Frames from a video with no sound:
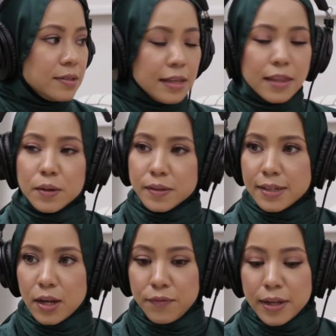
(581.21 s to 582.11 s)
See the good
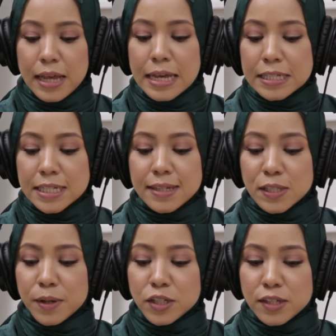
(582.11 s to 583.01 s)
side of it. Just
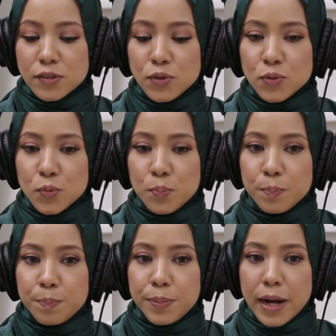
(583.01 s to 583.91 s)
as much as
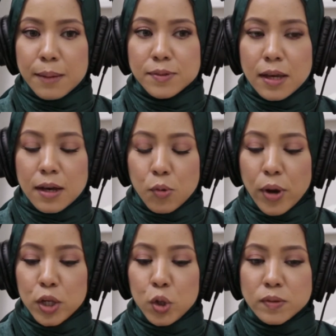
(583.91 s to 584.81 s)
you perhaps
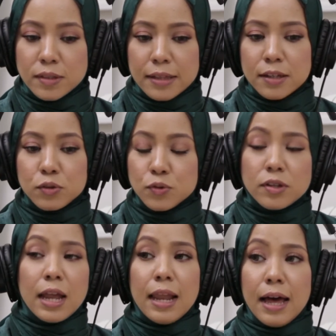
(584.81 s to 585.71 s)
when you started to
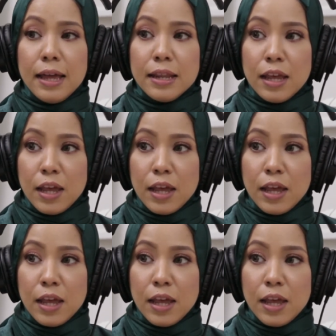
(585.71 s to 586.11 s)
salat,